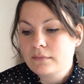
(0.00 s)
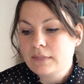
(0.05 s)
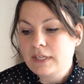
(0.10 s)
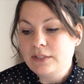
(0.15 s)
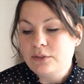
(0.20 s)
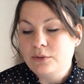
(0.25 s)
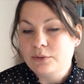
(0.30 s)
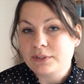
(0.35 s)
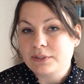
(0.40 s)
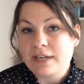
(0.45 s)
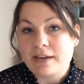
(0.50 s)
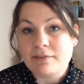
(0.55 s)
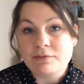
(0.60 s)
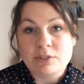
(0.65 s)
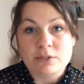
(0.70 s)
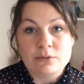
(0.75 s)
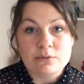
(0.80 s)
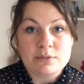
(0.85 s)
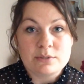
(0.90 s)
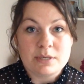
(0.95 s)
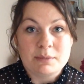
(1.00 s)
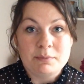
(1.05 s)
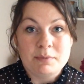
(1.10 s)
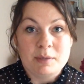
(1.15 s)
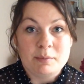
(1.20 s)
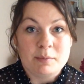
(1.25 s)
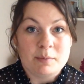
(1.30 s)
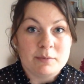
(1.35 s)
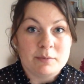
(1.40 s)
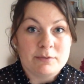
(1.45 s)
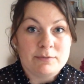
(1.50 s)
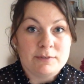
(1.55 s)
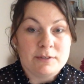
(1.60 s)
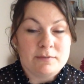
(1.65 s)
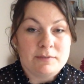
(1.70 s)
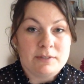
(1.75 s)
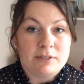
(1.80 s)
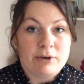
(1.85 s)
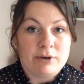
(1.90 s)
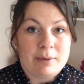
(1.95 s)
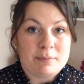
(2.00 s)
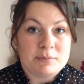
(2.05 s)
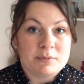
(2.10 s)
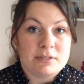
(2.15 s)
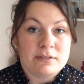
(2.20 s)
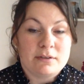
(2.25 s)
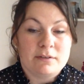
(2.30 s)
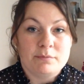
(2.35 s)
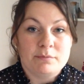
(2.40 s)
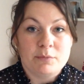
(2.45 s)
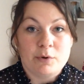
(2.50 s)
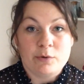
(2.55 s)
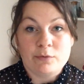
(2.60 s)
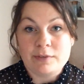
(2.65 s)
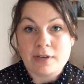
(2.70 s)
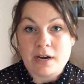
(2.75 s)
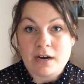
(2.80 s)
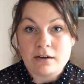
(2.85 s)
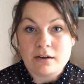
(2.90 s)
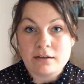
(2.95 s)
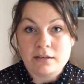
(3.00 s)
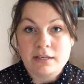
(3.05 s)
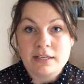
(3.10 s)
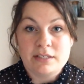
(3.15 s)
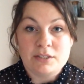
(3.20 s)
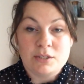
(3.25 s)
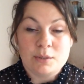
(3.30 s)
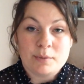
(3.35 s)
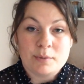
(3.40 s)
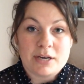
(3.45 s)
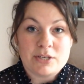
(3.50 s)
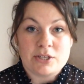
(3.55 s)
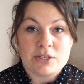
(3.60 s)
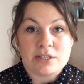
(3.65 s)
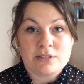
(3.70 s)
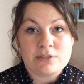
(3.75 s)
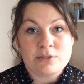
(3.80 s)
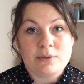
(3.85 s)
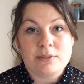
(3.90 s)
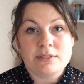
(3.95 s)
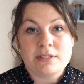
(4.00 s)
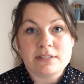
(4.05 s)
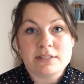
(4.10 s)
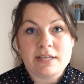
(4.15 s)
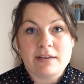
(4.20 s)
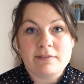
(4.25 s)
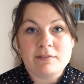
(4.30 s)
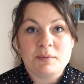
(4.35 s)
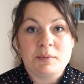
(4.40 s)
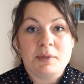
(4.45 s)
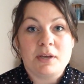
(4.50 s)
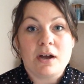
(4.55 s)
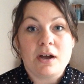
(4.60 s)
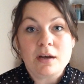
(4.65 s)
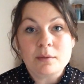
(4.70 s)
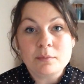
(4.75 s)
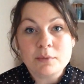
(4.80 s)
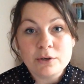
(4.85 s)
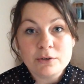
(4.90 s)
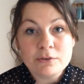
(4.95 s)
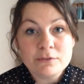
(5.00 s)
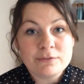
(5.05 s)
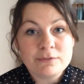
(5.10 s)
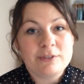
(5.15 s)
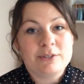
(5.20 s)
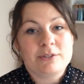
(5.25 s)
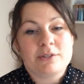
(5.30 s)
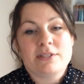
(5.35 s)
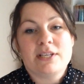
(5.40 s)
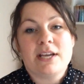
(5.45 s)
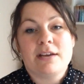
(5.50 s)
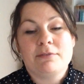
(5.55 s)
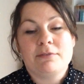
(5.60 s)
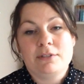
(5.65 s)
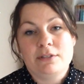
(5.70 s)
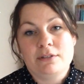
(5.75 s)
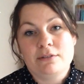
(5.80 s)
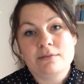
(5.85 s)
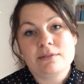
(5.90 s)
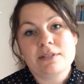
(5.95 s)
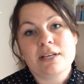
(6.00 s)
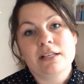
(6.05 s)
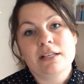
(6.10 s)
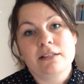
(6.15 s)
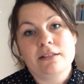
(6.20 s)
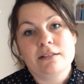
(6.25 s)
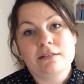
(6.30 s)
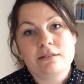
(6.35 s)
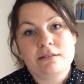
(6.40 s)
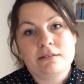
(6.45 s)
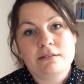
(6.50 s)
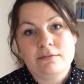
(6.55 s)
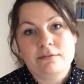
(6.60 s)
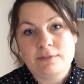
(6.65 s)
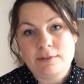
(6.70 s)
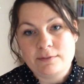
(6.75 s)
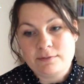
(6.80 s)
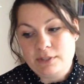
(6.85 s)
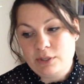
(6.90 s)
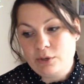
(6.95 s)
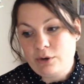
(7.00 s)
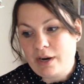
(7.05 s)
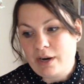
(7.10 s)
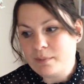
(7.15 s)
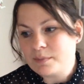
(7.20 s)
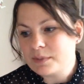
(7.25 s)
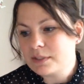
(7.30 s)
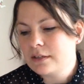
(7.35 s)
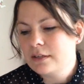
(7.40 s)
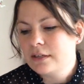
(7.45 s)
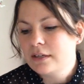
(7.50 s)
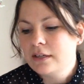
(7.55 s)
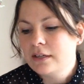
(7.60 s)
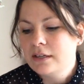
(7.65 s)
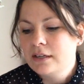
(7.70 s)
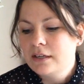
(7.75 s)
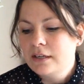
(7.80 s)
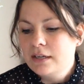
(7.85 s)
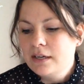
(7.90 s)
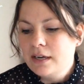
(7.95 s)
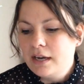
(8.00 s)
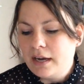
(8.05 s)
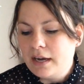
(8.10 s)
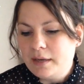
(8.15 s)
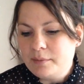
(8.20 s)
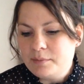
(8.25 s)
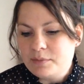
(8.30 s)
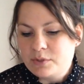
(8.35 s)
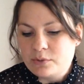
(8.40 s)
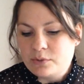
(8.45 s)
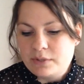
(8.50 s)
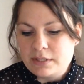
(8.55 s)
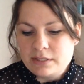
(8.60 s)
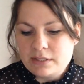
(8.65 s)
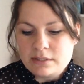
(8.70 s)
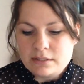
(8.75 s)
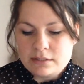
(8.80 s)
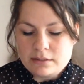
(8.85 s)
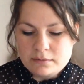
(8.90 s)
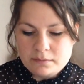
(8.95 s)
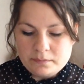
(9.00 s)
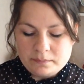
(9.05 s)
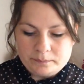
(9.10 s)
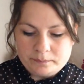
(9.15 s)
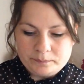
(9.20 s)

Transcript: you only have to use a minimum of 50 grams of mauve yarn in your project. So it doesn't have to be all mauve, you just have to use at least 50 grams. So this